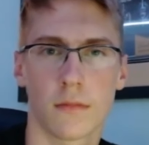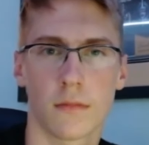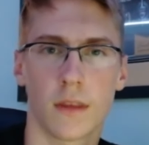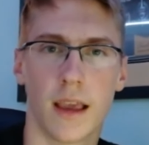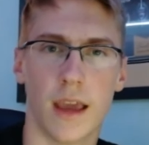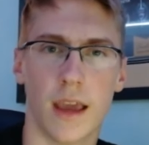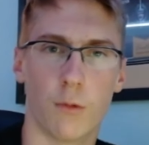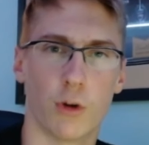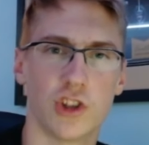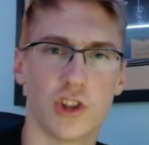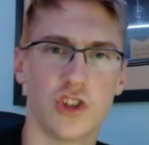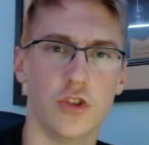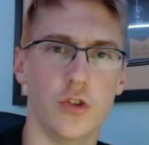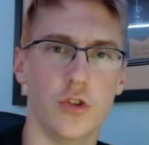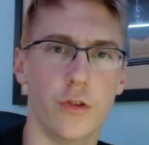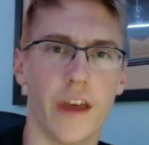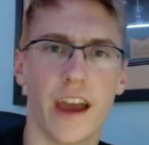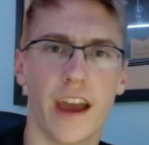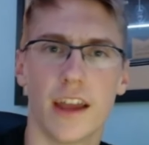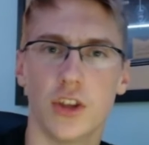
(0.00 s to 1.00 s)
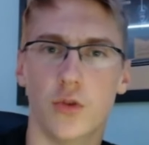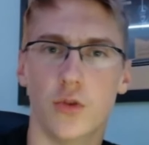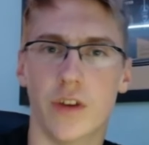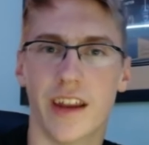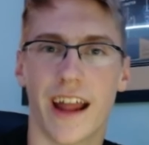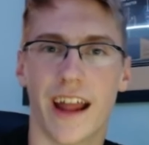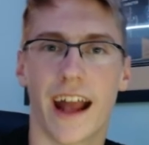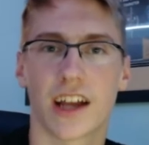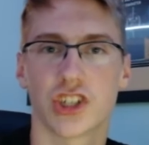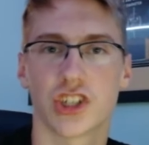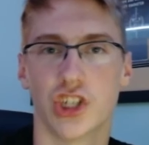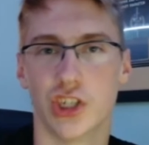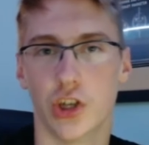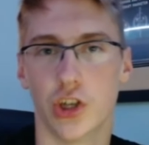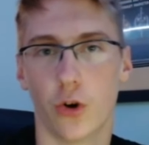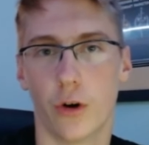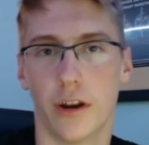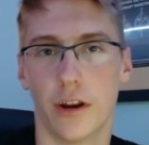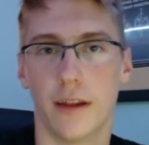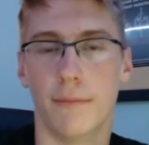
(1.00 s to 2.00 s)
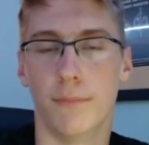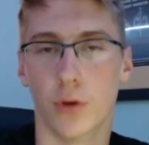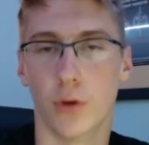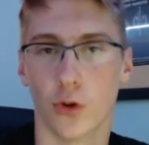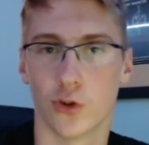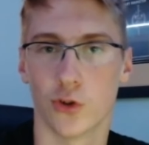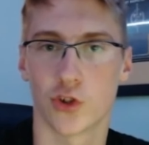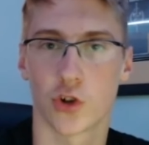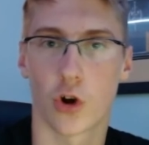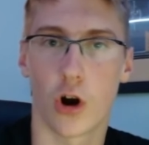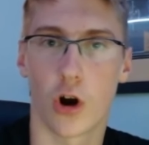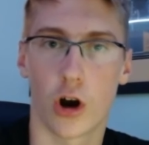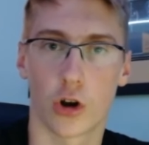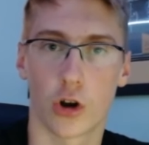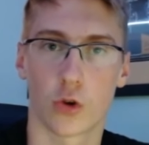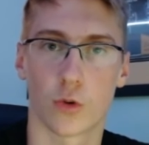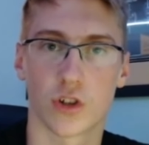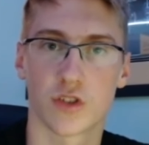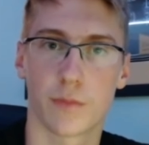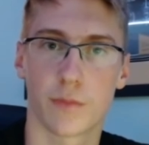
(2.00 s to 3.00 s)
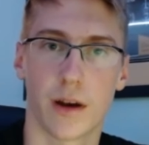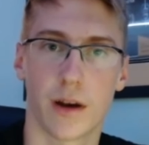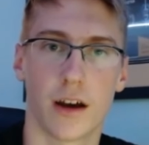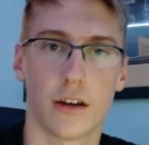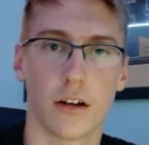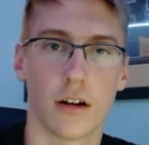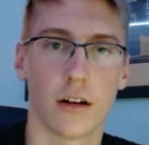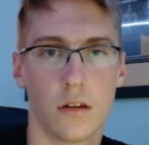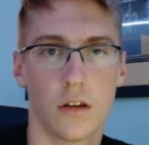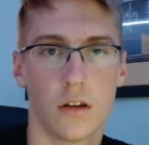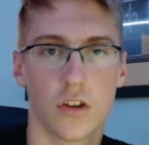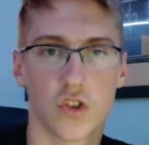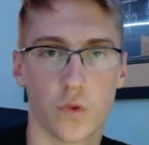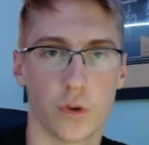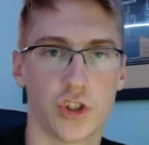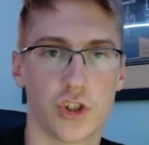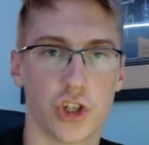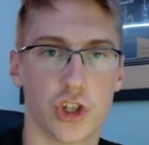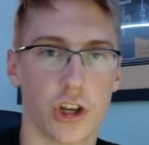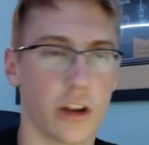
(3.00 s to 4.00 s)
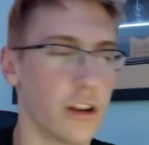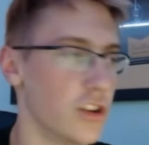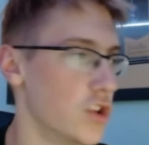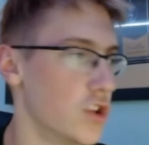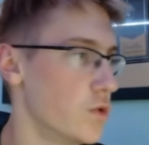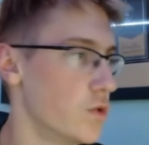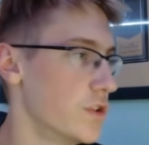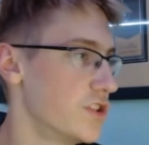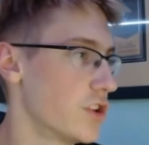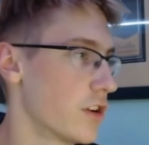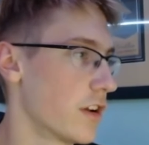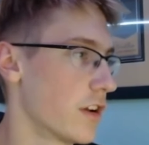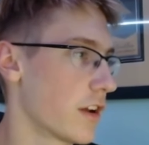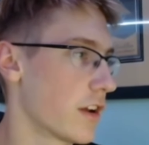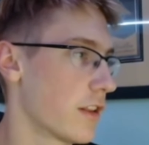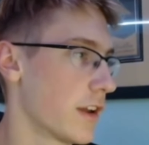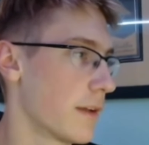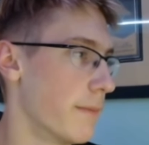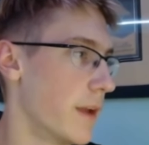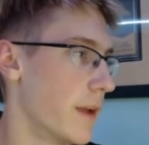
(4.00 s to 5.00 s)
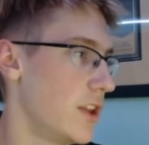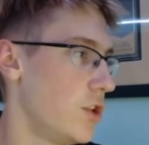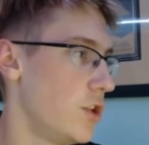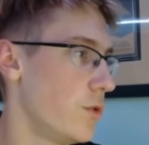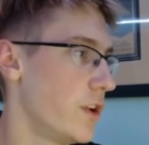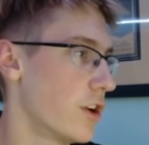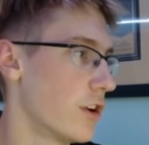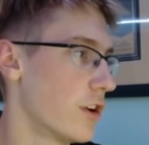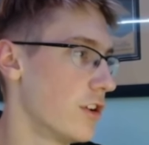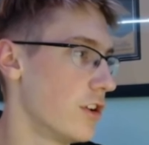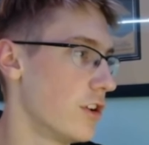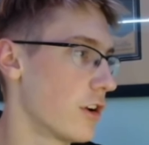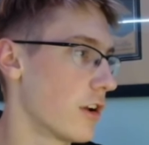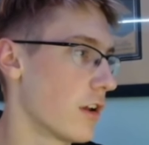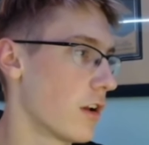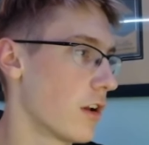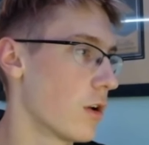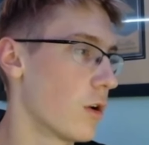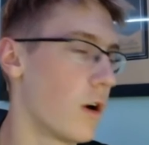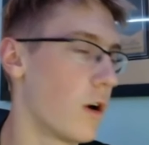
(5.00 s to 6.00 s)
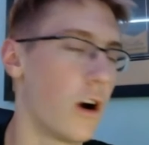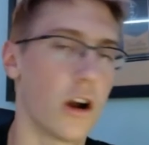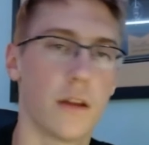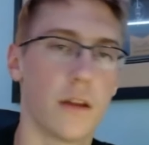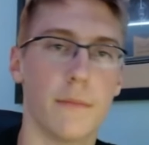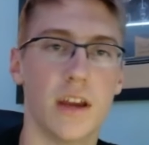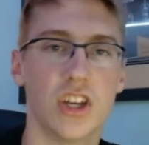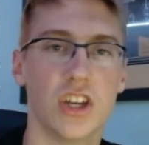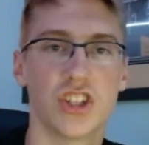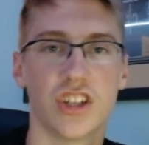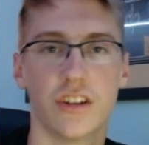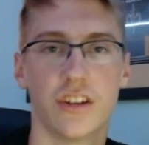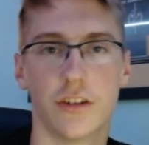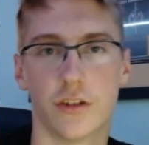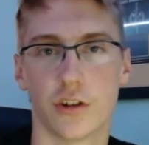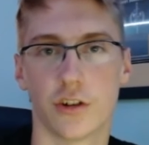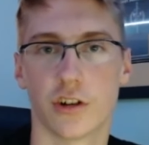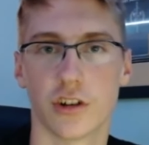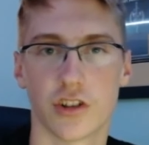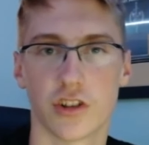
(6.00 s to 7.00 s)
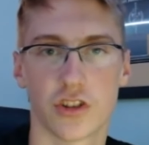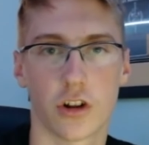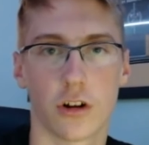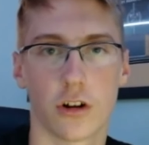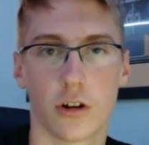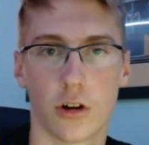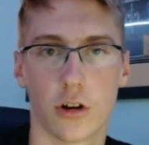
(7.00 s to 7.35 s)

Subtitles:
And once you do that, you need to actually go in and build your autoresponder. So what you're going to do is you're going to click menu here and you're going to go to automation and you're going to start your